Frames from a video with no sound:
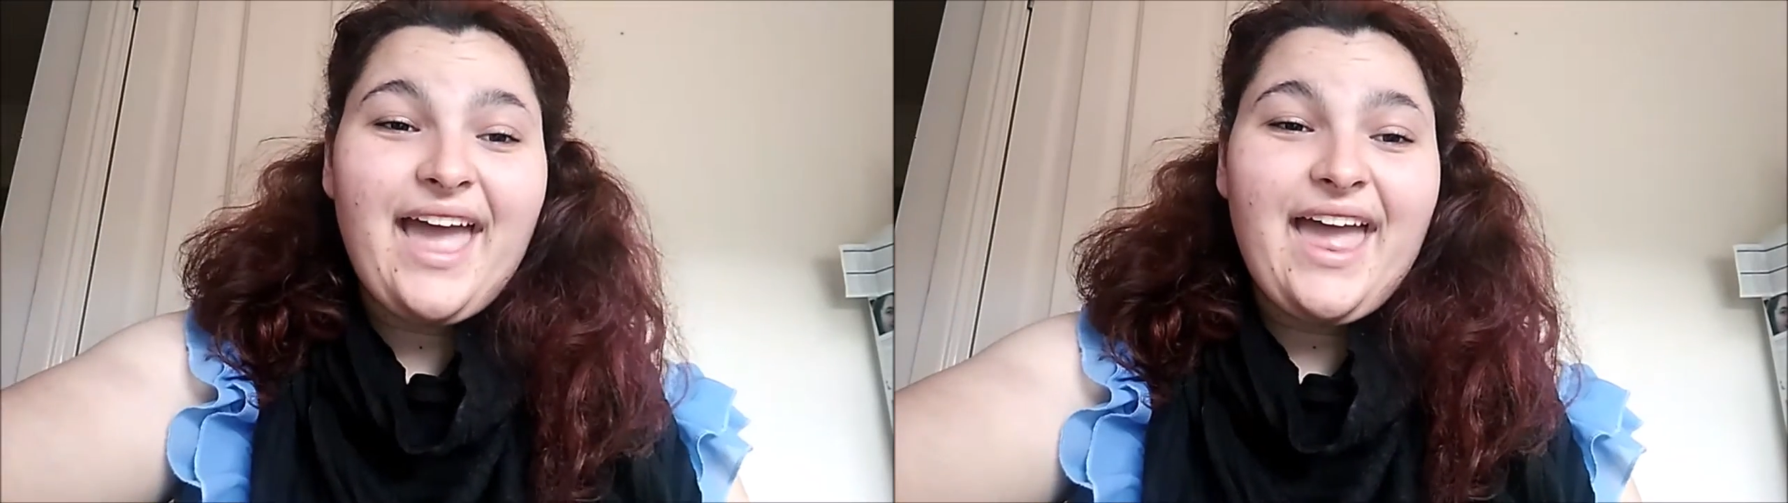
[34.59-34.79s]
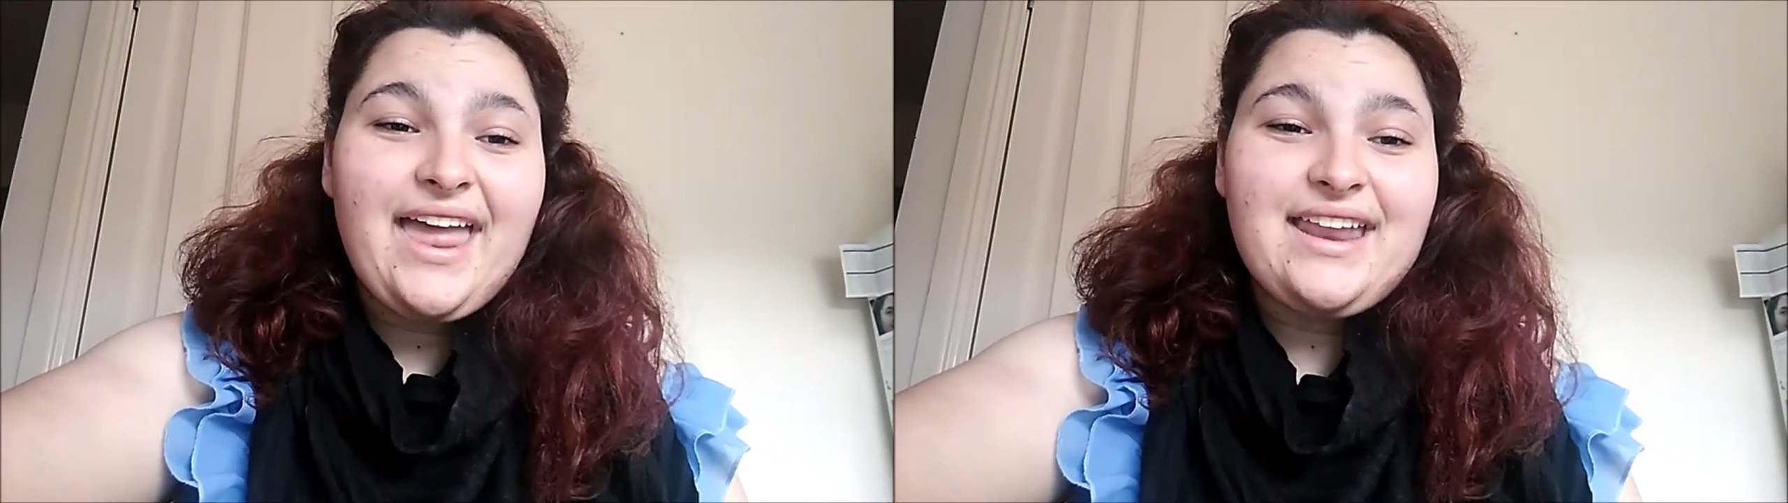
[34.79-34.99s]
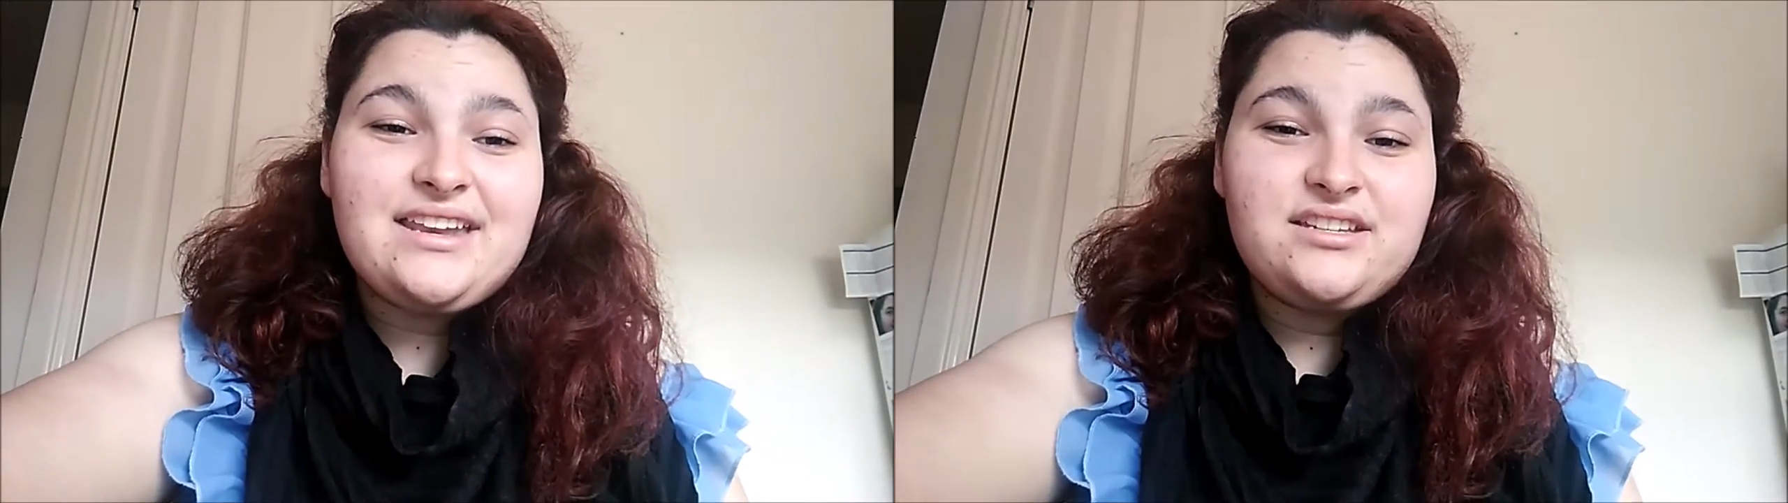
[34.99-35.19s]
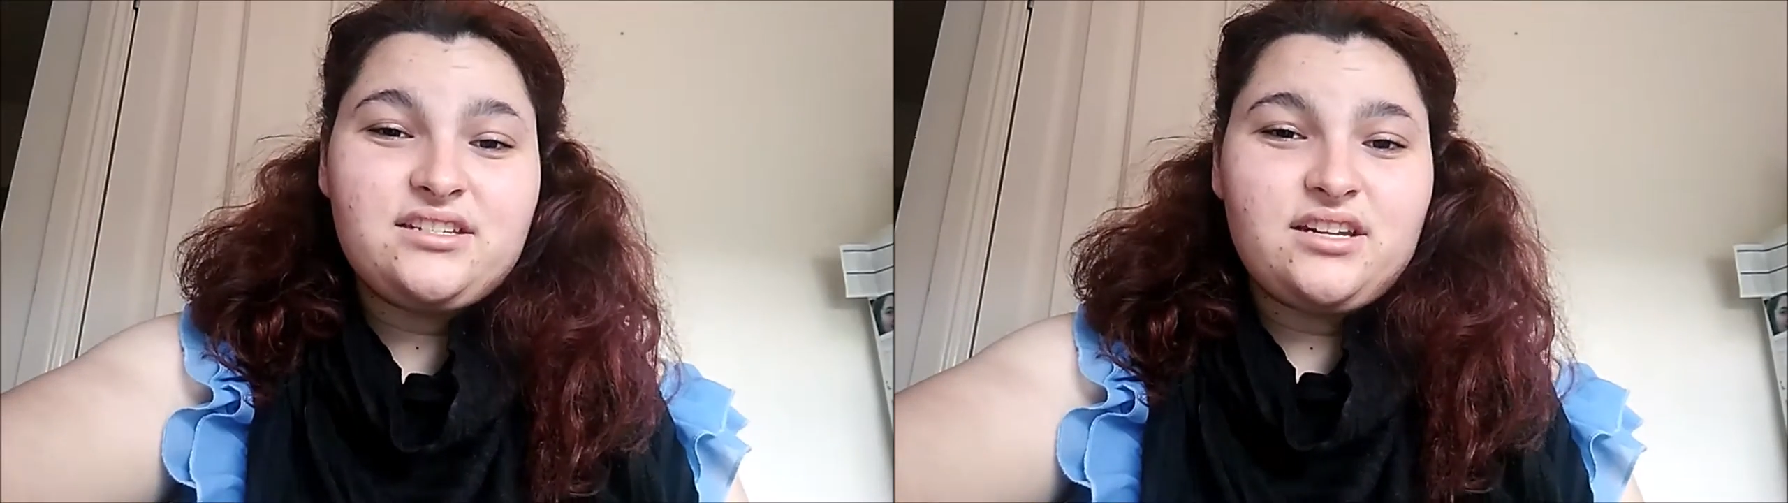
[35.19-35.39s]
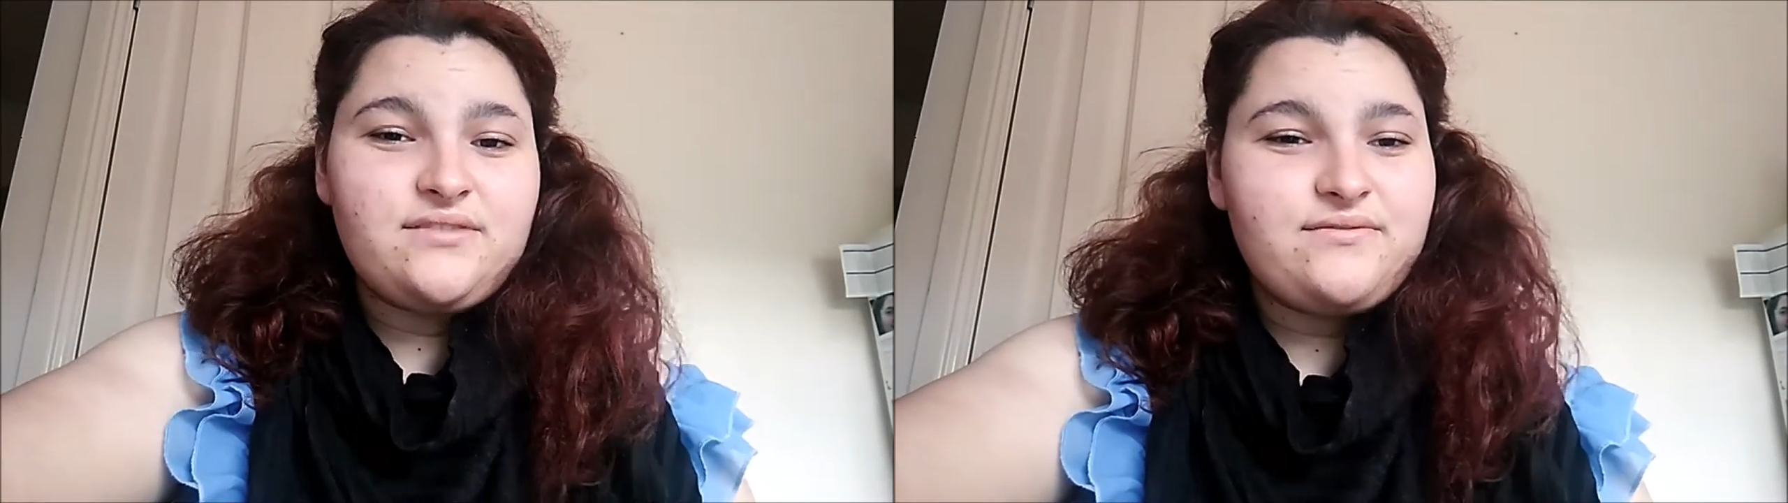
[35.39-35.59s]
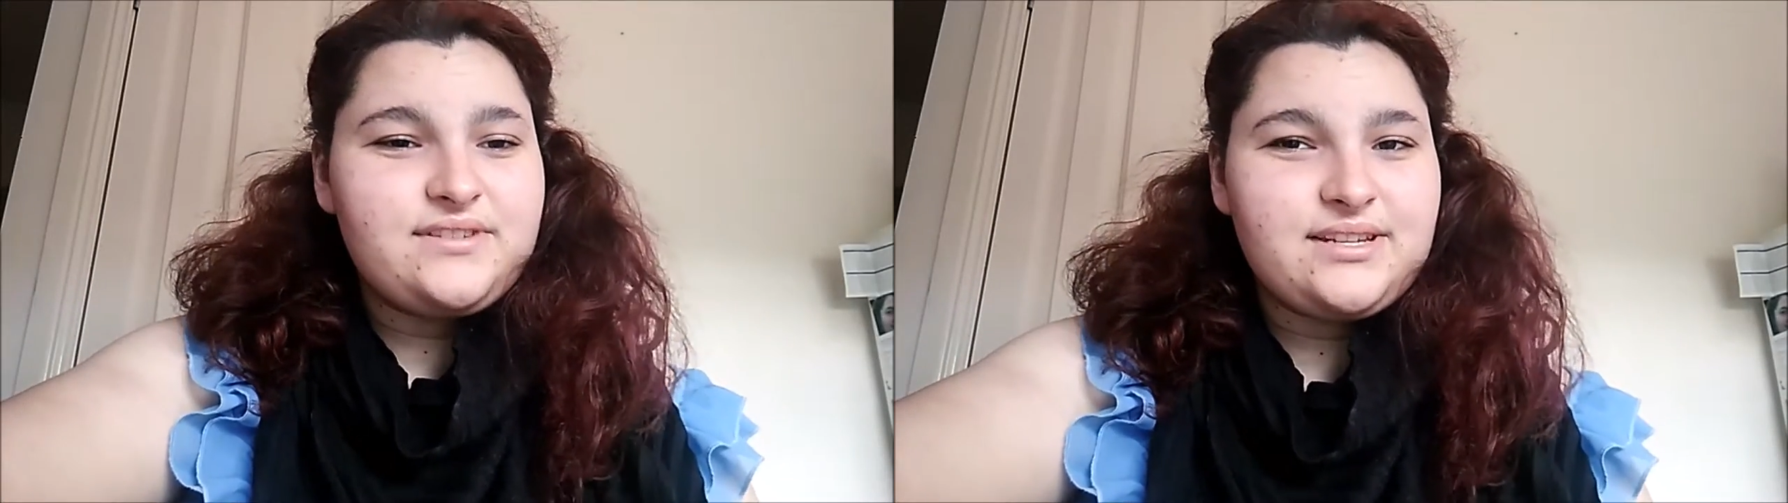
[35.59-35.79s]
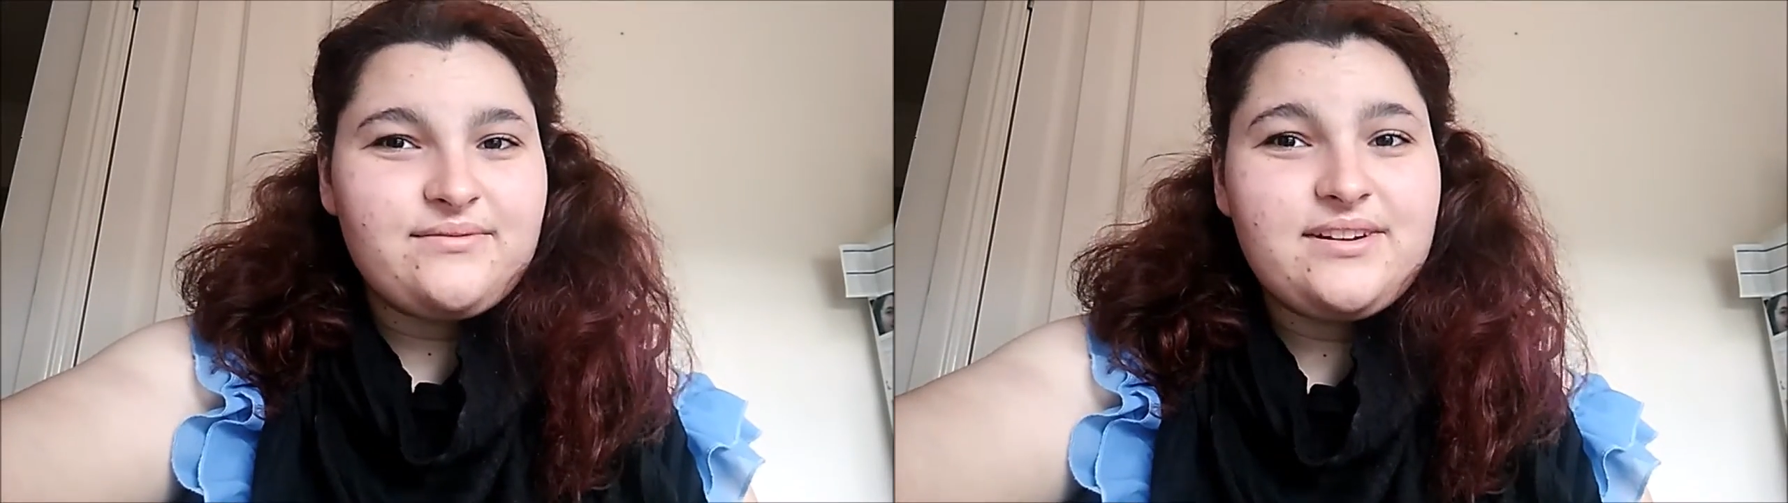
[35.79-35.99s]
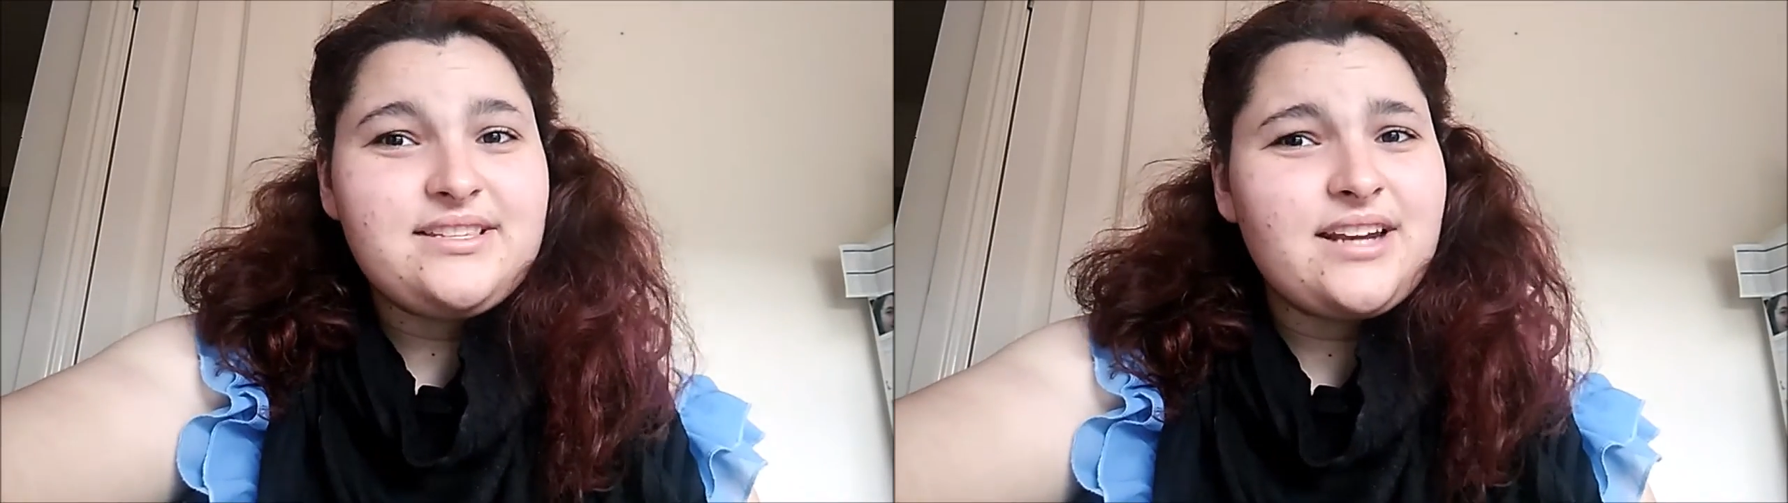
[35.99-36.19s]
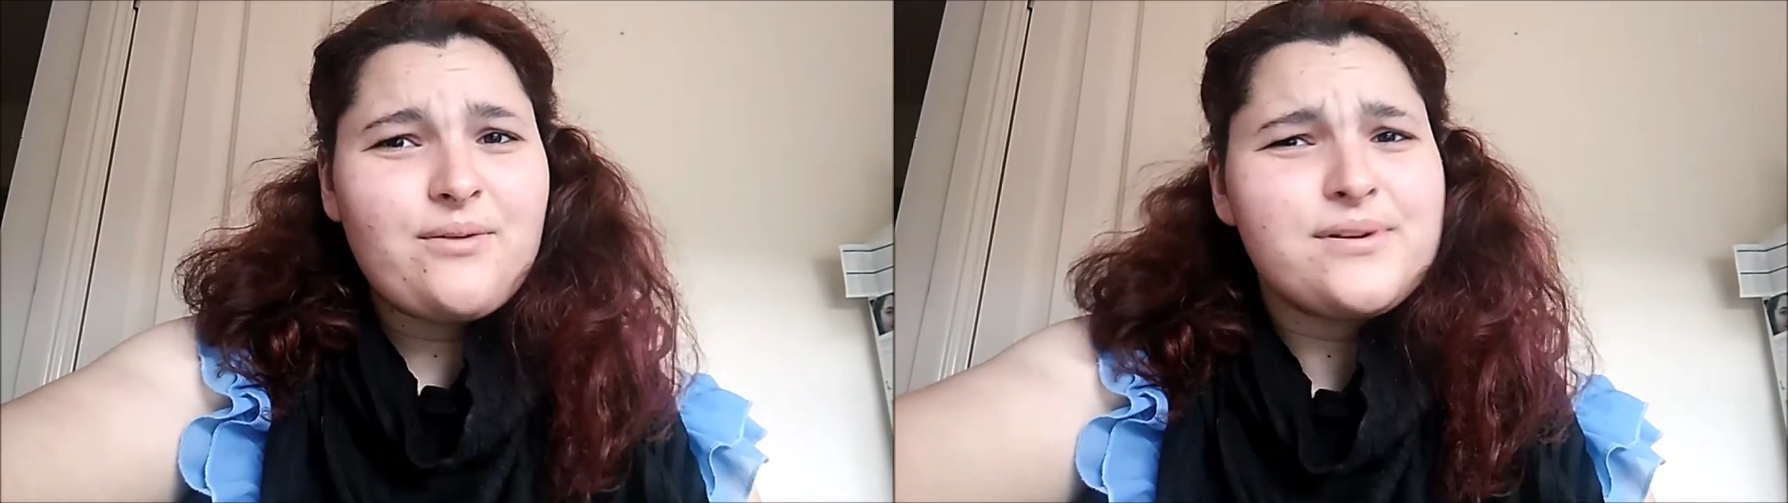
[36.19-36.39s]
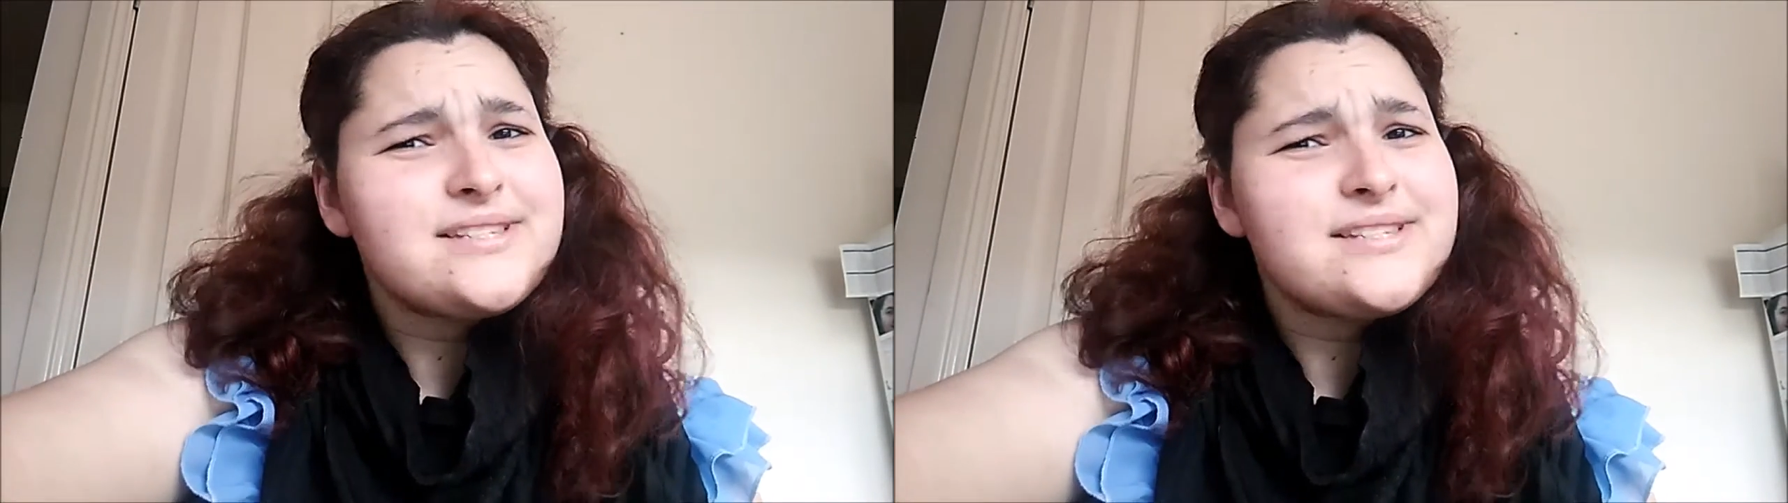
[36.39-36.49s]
and for some reason I